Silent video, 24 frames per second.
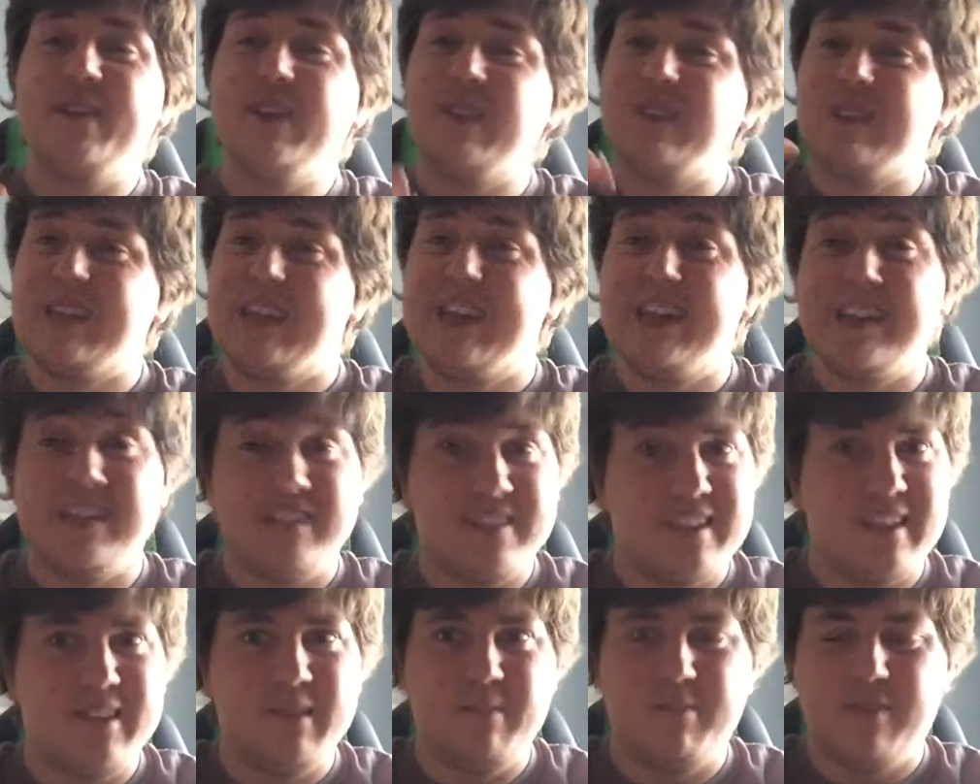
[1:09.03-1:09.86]
infuser.
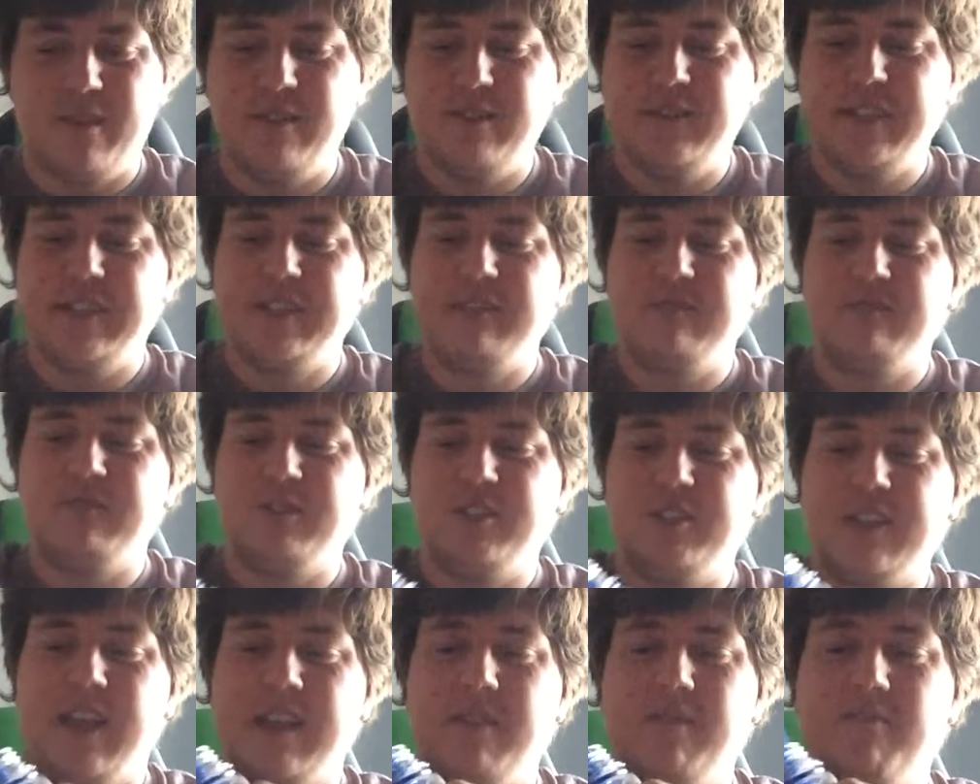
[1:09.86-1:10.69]
It's not a protein
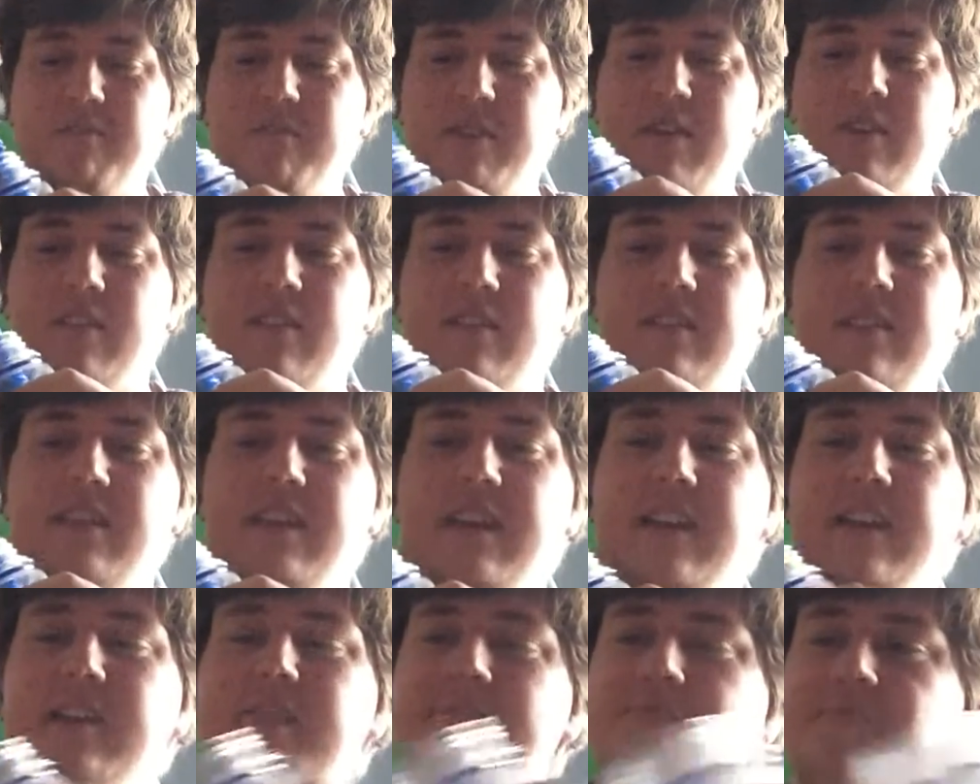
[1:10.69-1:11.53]
shake bottle
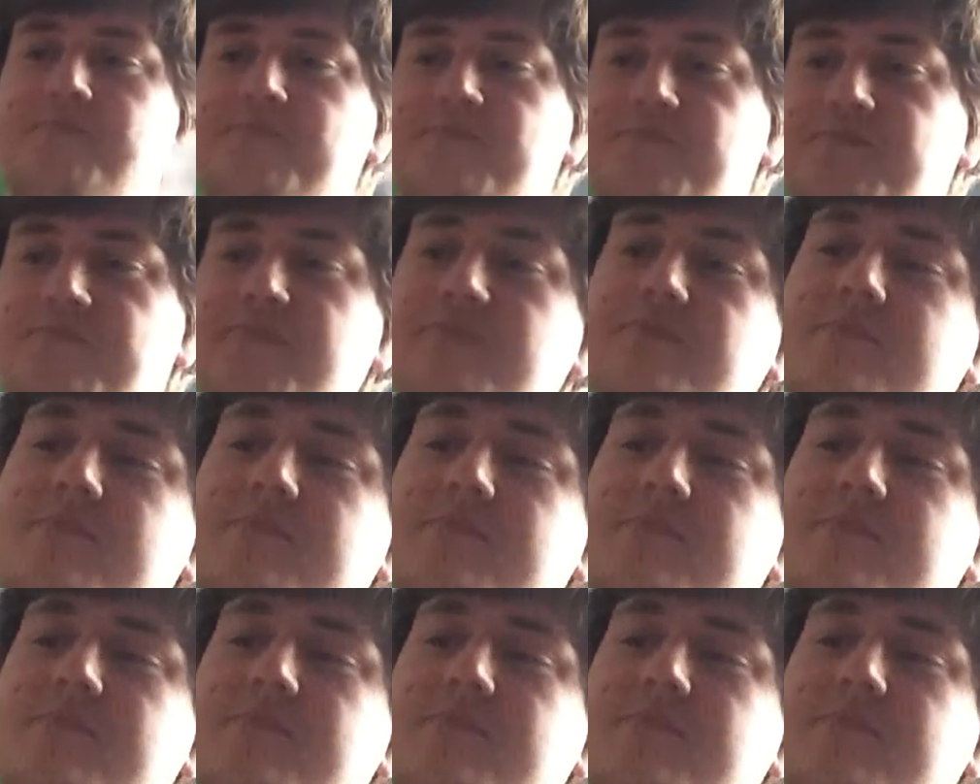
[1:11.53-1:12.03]
thing.